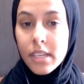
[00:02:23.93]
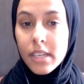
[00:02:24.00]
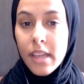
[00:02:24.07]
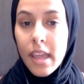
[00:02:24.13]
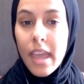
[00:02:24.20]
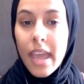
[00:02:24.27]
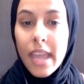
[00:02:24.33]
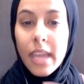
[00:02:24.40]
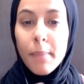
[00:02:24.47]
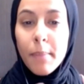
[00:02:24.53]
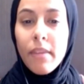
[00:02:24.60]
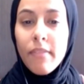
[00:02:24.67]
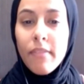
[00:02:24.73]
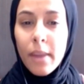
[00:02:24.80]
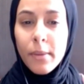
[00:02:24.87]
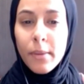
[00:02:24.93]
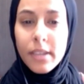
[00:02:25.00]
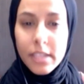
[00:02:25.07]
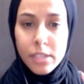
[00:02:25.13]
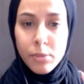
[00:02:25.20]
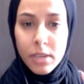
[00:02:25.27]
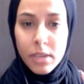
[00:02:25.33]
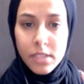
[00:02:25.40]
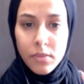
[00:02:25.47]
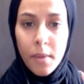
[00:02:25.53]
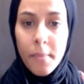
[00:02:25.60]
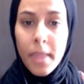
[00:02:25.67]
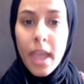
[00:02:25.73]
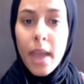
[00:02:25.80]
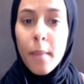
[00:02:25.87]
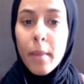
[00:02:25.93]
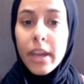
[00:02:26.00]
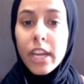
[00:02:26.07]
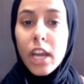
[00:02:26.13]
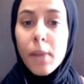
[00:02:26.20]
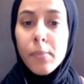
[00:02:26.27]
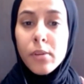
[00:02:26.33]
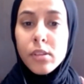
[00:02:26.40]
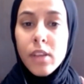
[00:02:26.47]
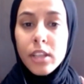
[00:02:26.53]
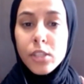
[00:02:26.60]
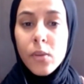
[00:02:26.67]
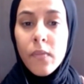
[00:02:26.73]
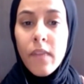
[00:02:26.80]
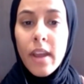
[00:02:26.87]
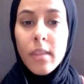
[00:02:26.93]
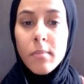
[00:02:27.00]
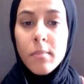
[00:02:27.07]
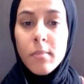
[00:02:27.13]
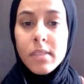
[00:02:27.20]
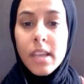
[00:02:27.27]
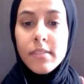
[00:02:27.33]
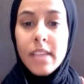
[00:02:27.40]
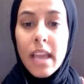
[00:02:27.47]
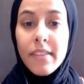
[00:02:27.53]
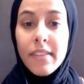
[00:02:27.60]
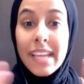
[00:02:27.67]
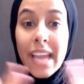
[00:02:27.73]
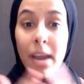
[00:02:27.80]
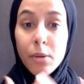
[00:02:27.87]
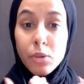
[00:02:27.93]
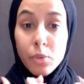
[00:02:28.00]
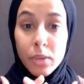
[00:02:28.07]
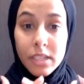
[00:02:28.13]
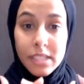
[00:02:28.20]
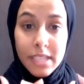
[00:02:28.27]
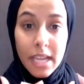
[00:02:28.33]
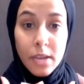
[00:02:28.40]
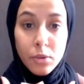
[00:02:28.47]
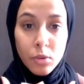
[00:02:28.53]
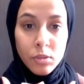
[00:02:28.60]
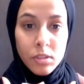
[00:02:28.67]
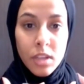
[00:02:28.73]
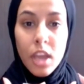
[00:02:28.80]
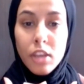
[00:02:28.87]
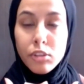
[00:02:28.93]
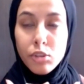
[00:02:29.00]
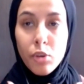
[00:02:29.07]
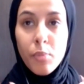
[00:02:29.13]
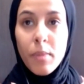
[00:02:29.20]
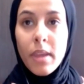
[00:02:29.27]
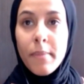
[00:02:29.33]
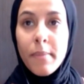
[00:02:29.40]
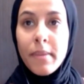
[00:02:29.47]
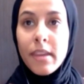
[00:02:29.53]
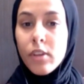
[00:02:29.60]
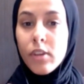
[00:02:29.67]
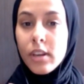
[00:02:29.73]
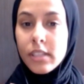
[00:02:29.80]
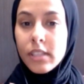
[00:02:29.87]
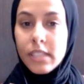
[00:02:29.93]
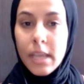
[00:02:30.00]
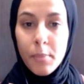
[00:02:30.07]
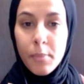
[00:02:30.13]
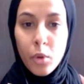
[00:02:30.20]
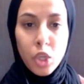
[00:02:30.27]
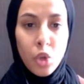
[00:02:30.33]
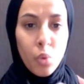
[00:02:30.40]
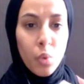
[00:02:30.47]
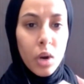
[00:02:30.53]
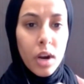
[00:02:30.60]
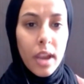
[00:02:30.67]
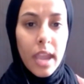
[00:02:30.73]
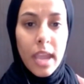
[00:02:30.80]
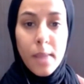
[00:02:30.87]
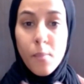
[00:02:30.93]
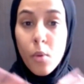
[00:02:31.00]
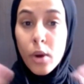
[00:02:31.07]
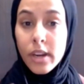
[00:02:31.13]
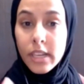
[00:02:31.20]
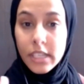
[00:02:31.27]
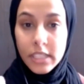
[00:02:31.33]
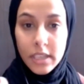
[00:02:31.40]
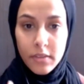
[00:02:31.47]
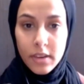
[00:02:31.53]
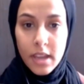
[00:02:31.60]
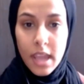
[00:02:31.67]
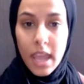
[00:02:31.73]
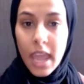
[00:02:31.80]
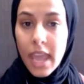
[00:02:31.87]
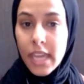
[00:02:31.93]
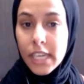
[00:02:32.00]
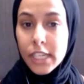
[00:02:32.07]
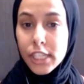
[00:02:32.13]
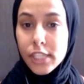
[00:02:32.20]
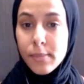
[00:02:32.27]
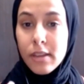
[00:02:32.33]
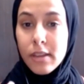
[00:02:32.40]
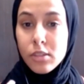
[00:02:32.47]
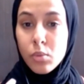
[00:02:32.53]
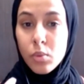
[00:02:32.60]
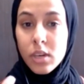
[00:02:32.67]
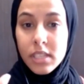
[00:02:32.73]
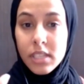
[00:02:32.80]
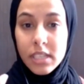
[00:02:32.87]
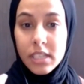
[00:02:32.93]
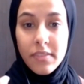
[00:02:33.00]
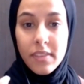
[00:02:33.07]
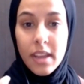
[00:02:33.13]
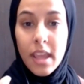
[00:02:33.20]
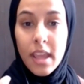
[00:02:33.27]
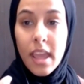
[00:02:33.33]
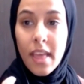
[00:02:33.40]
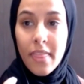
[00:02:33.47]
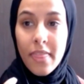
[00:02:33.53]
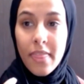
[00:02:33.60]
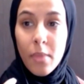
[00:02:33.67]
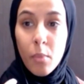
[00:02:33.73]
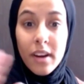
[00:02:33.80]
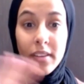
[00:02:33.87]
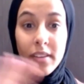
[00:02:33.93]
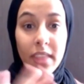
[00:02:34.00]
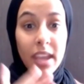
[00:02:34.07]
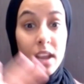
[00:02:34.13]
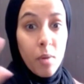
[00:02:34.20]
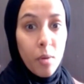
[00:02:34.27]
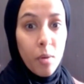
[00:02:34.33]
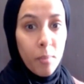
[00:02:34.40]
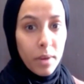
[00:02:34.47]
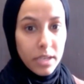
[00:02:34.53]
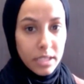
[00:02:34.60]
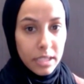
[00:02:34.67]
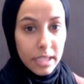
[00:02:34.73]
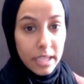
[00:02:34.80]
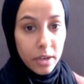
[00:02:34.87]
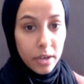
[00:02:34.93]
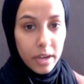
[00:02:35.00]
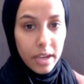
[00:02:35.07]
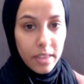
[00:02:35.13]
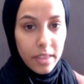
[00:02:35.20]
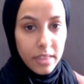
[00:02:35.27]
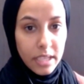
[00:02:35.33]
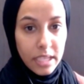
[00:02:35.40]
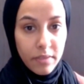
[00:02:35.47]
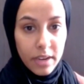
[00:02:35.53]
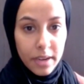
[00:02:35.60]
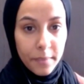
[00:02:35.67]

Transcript: it can be very distressful. Many couples also find themselves having countering schedules. So maybe, for example, you work a morning shift and your spouse works a shift where they come home much later in the evening.